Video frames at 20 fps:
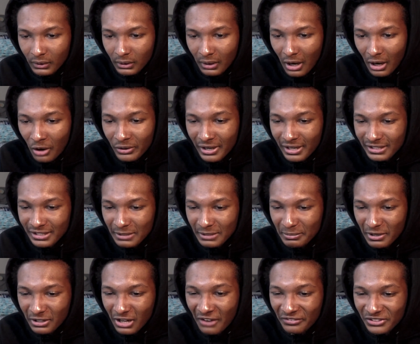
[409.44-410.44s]
Oh, yeah,
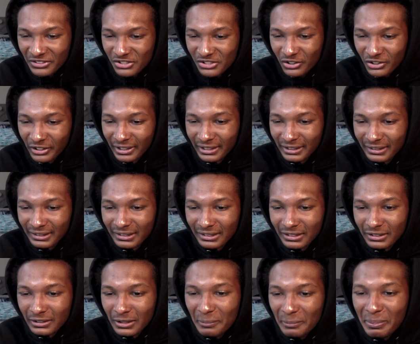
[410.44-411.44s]
D-Book off the screen.
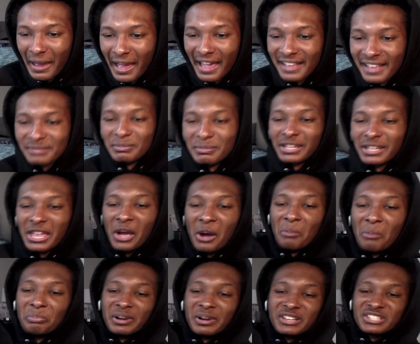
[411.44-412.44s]
Good pass.
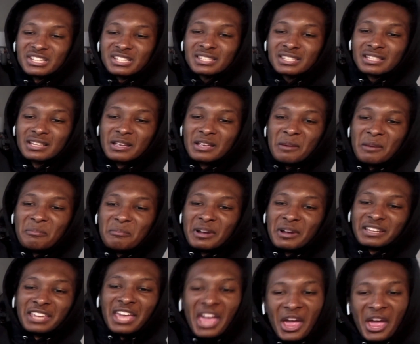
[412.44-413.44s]
Mikal Bridges.
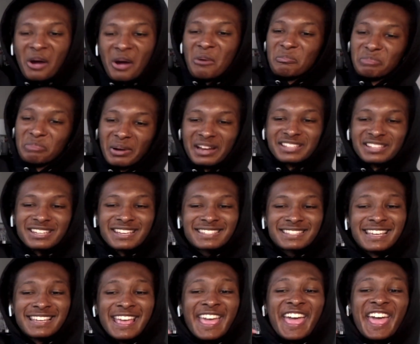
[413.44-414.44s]
Mikal Bridges.
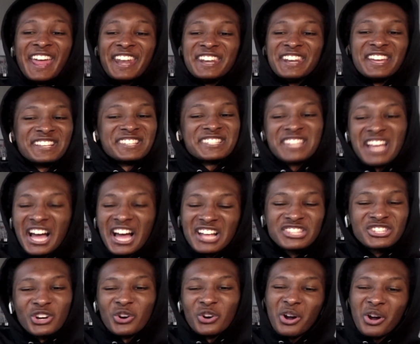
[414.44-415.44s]
And the
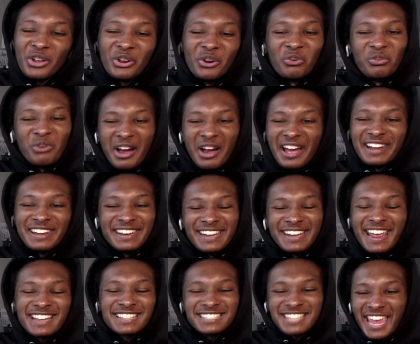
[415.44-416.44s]
Suns are on a run, and
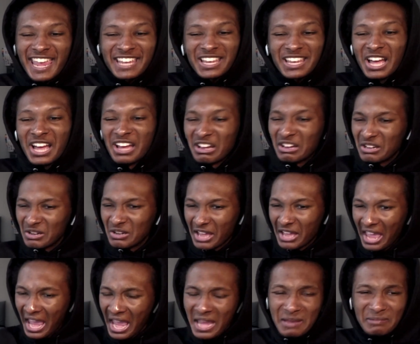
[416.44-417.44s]
they take a
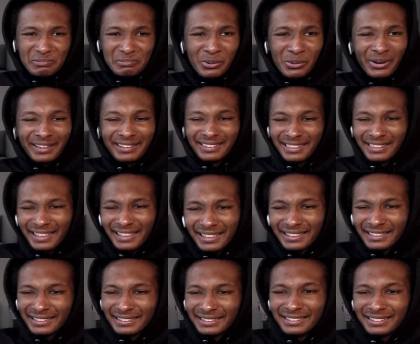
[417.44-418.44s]
8-point
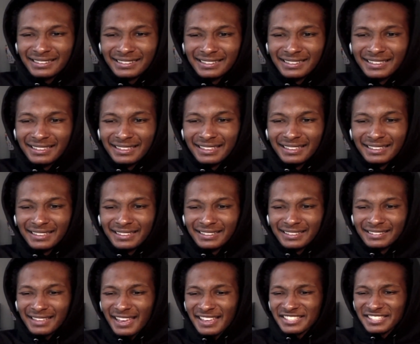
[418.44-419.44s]
lead.
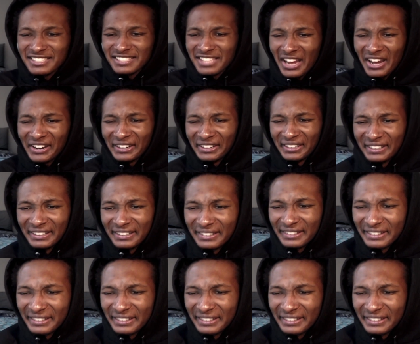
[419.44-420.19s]
Yes, sir.